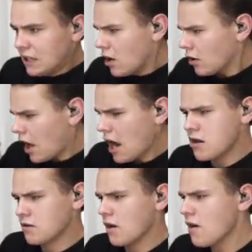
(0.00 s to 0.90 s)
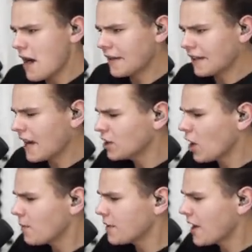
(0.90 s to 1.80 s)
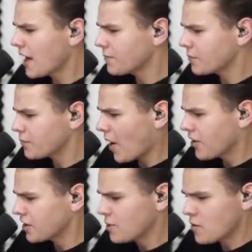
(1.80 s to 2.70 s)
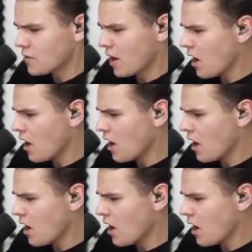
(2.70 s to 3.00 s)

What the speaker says: Okay. All right, that's actually not been that unsmooth.